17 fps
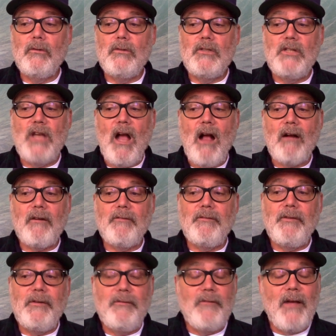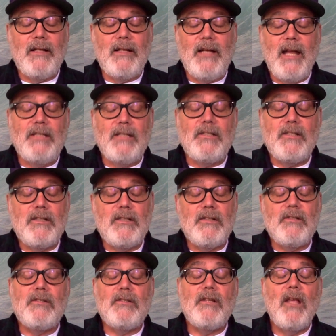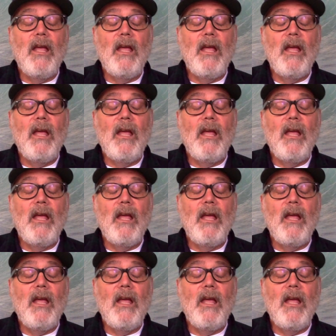geography foundations